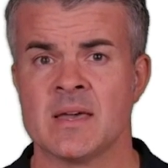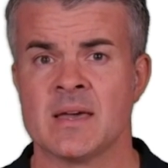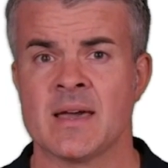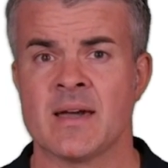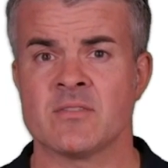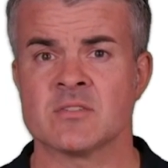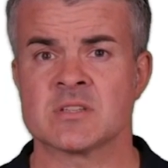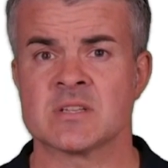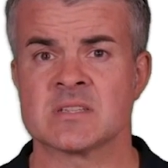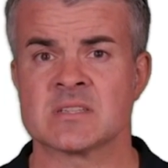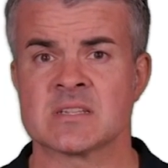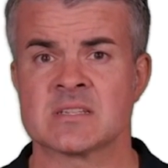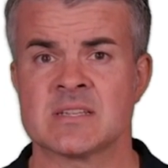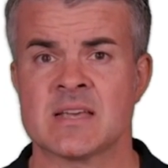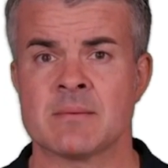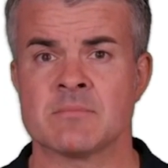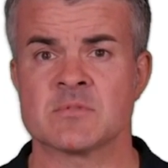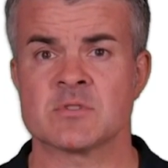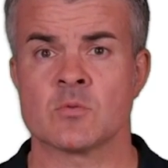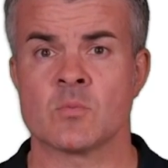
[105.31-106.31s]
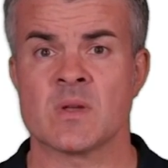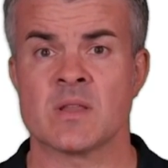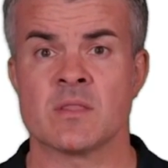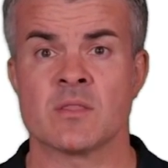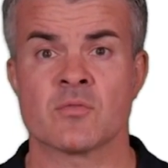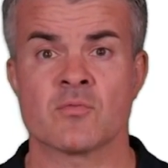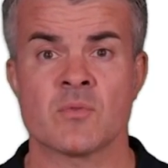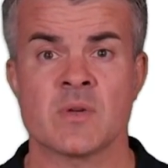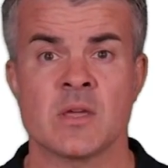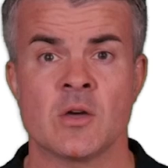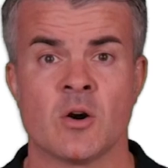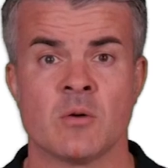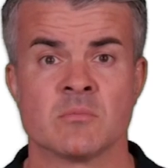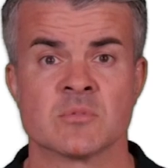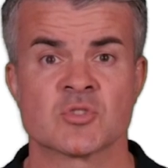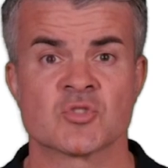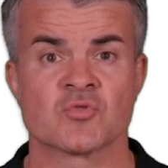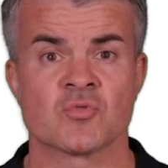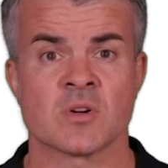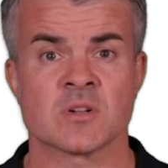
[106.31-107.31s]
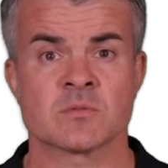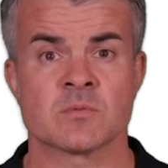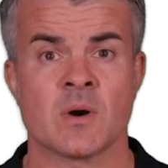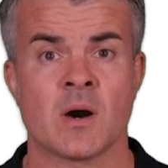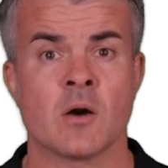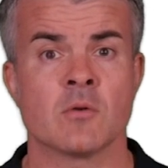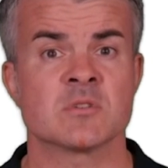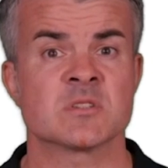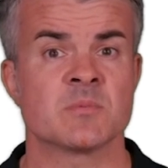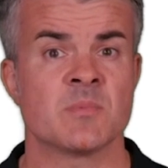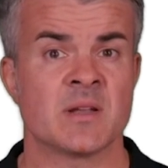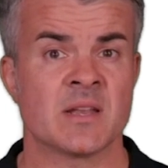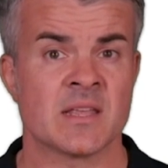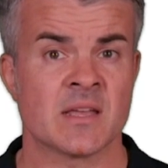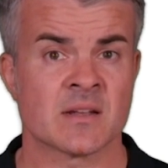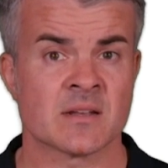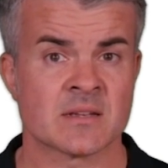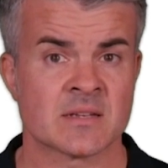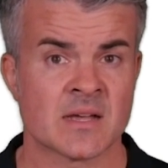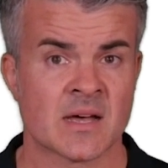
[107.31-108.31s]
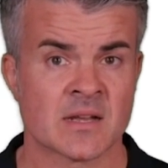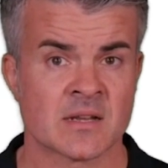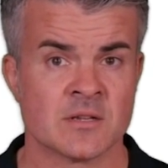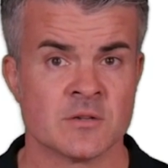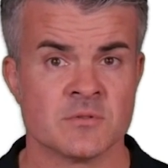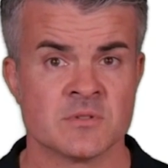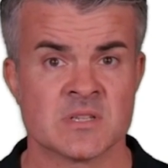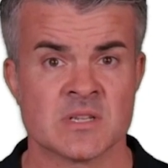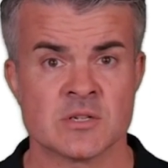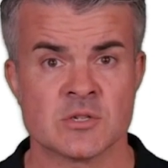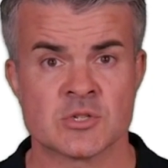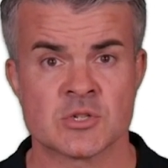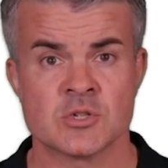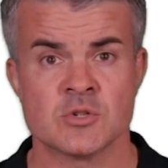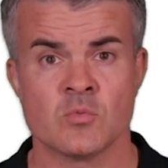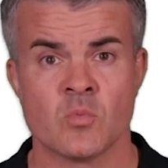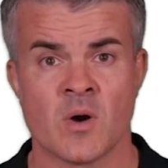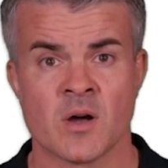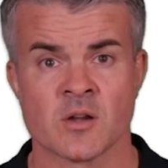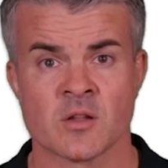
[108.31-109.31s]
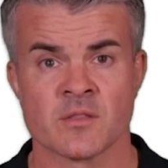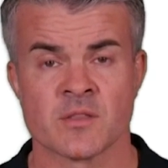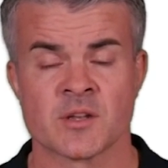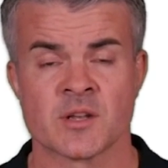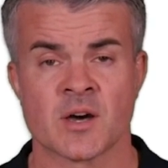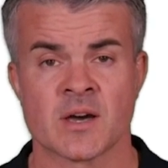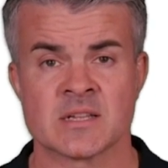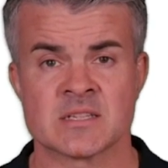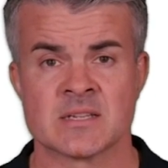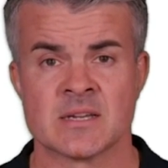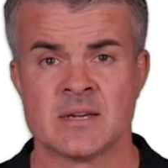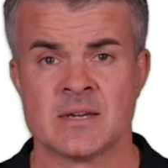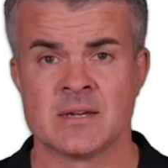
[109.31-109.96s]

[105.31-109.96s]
Everton's attempt to win 3 on the trot were ultimately undone, losing 2-1 on the night.